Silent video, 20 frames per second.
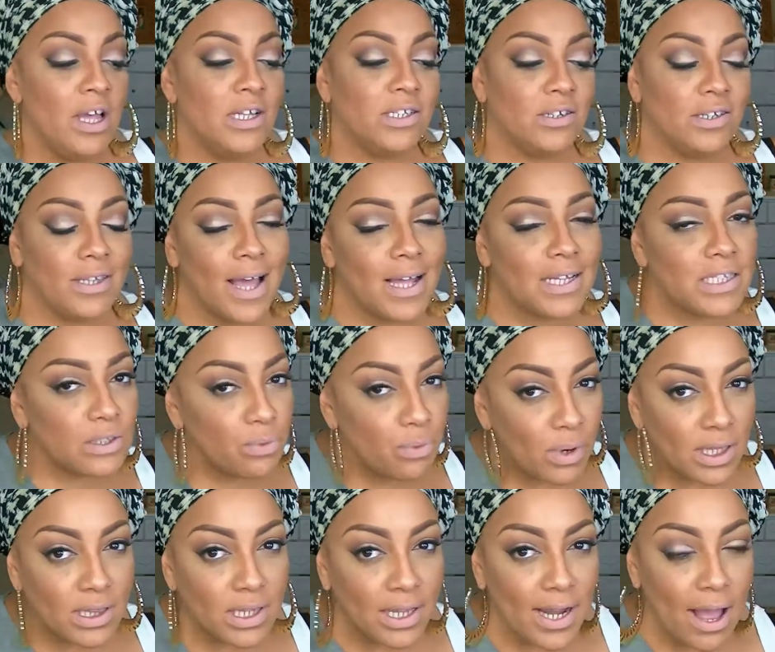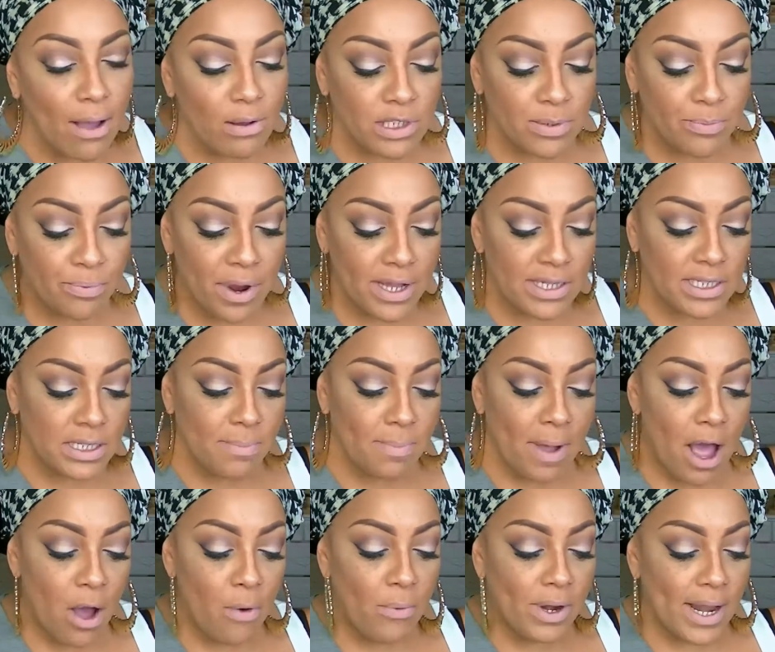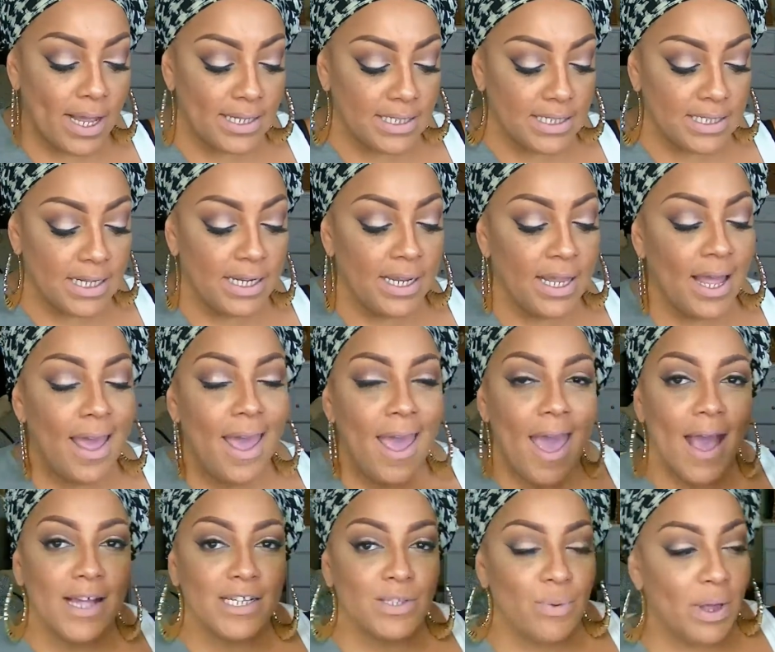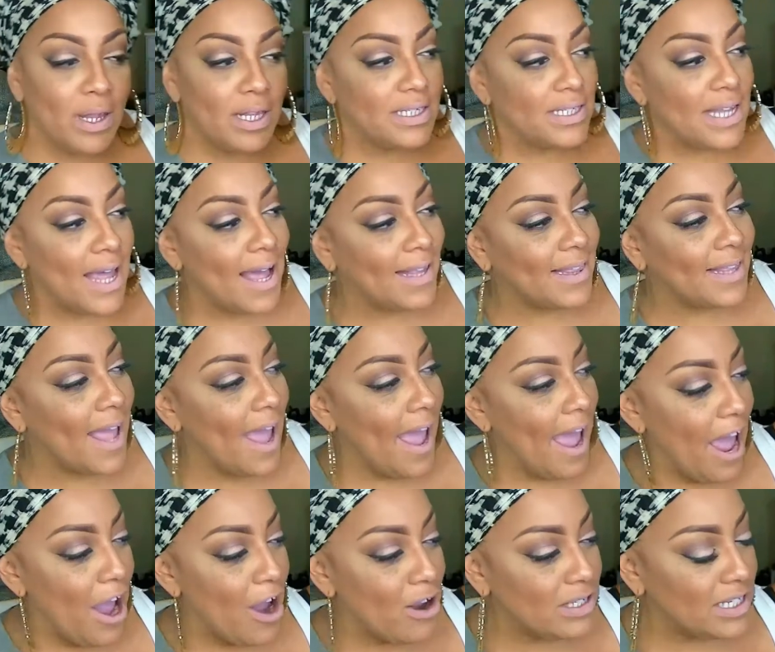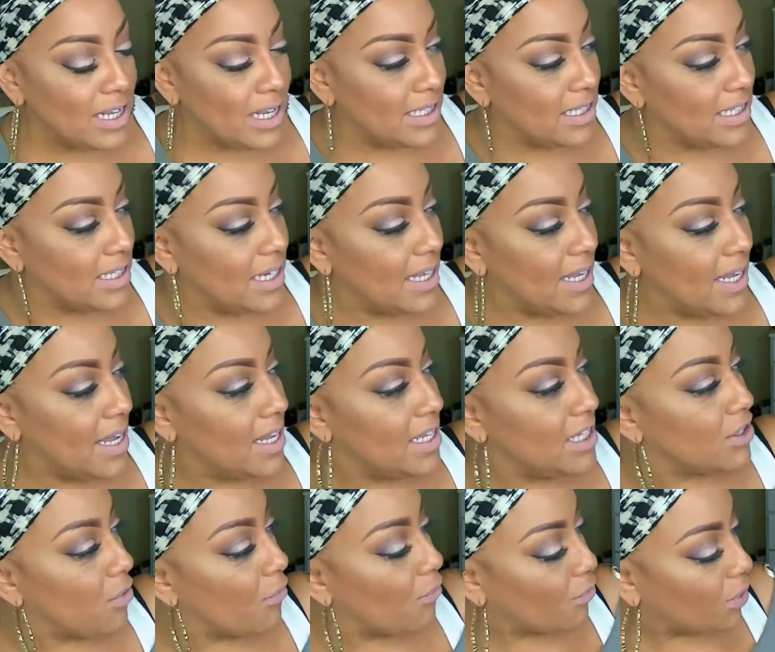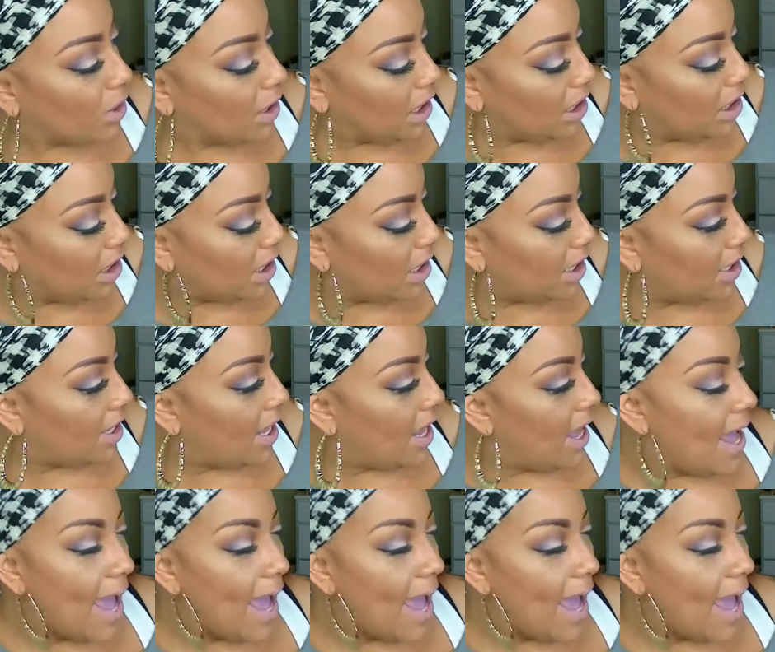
So that's the one thing that I was impressed about when I seen it, as well as that the hair density is really good.